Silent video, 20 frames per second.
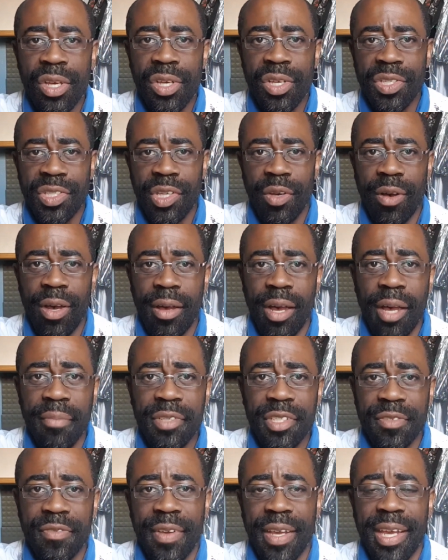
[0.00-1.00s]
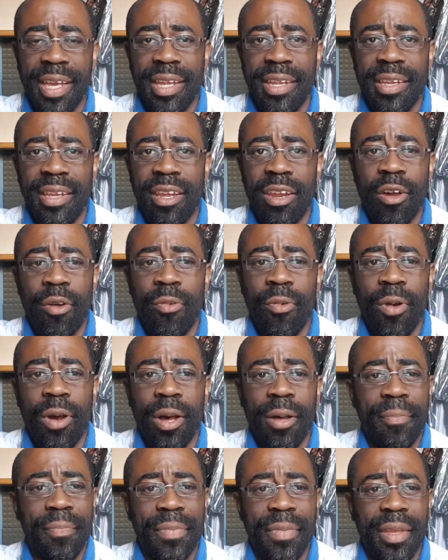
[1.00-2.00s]
So I'm just thinking, you know
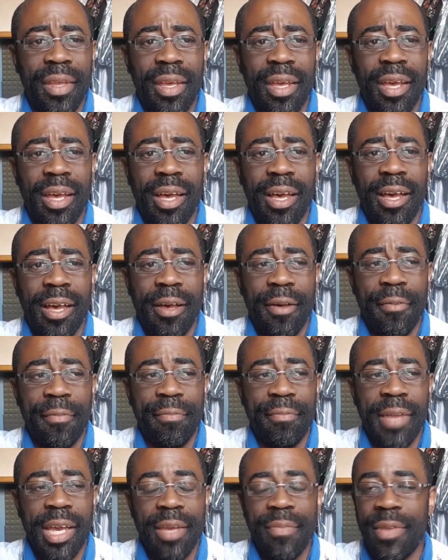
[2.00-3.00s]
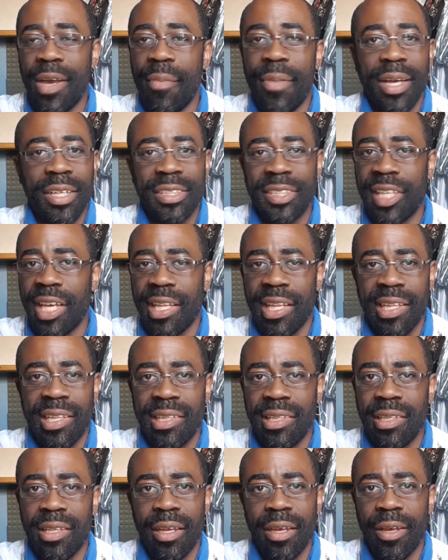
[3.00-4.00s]
what? Maybe I might just get the
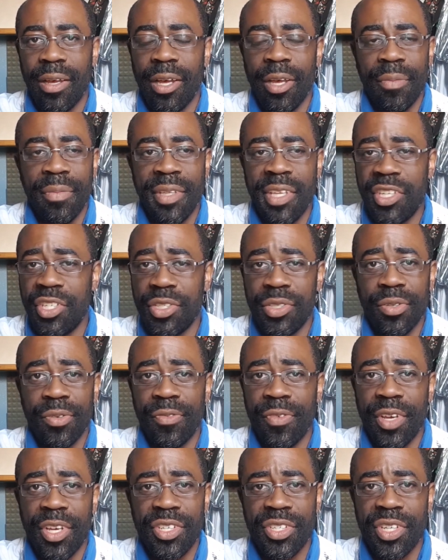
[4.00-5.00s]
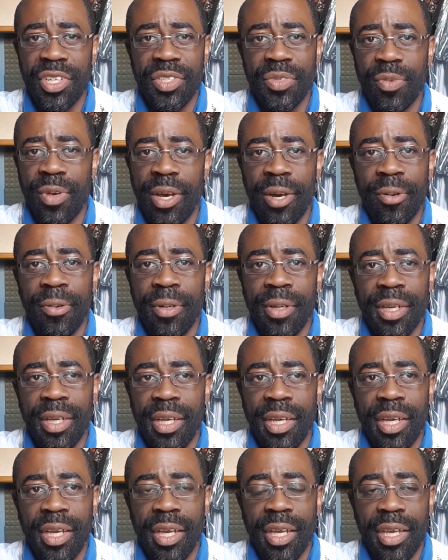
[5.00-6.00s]
digital version as well.
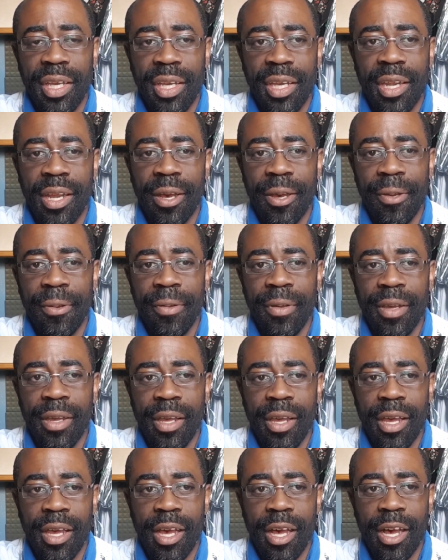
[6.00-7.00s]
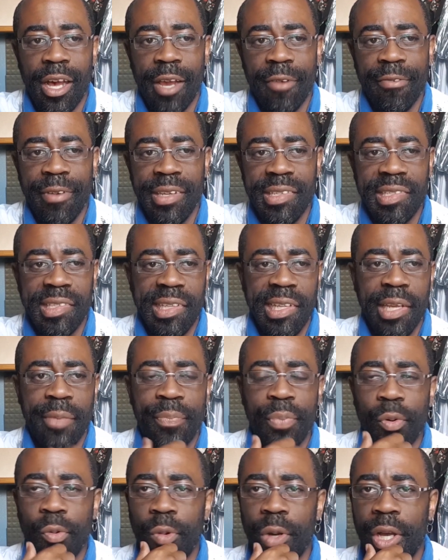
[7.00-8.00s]
You know, I recently
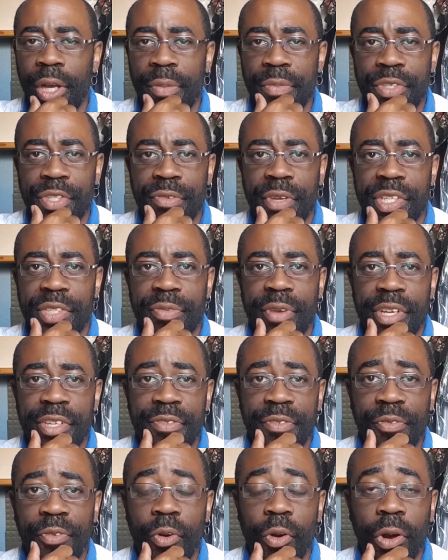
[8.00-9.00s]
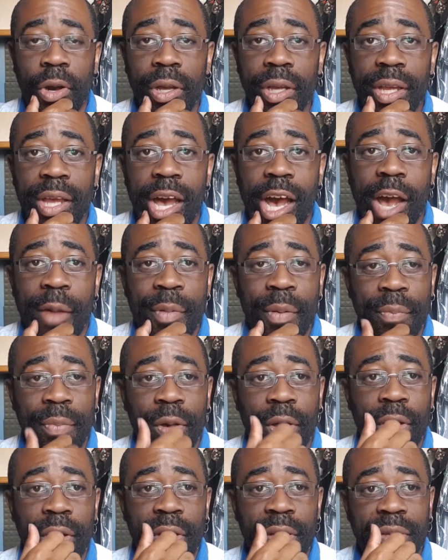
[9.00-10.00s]
bought Streets of Rage 4. I
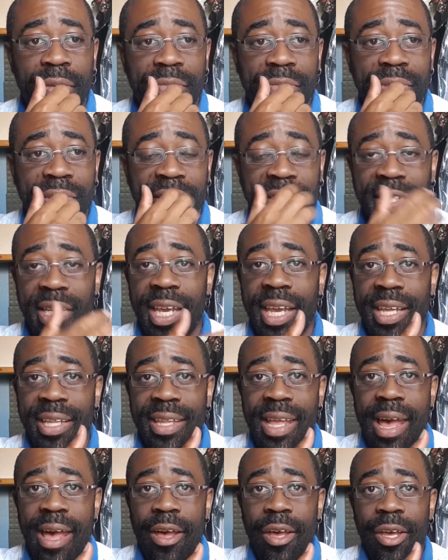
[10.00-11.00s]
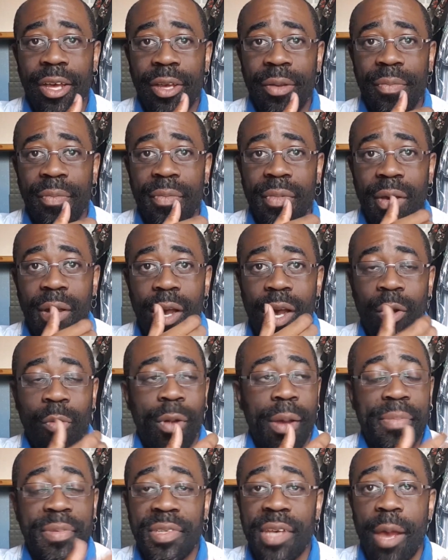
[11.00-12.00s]
remember seeing that a
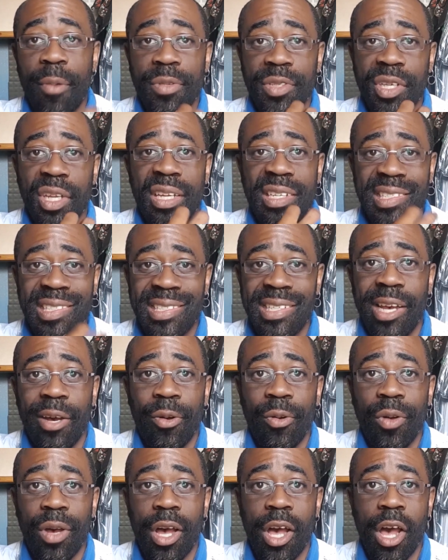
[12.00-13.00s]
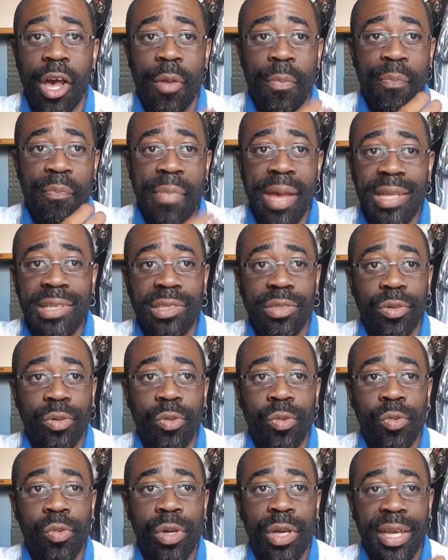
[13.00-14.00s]
website was going to sell a
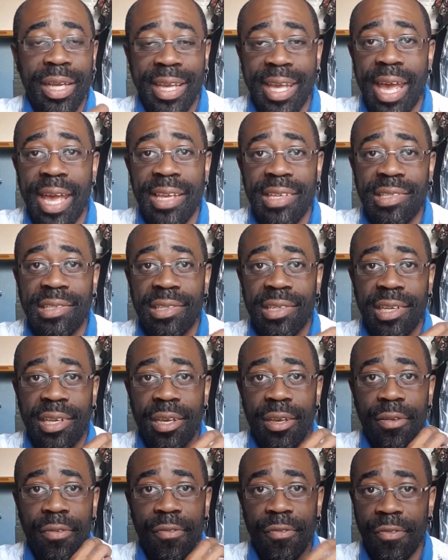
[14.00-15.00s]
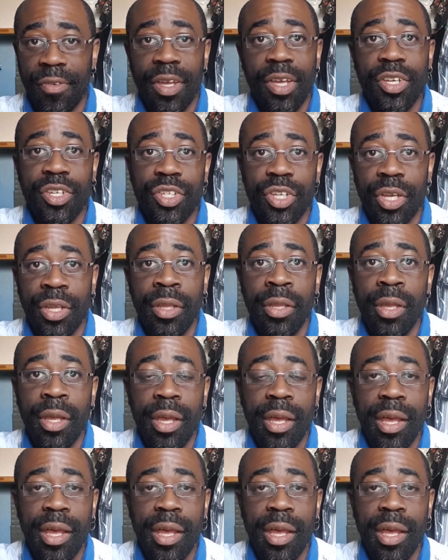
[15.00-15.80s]
metal case version,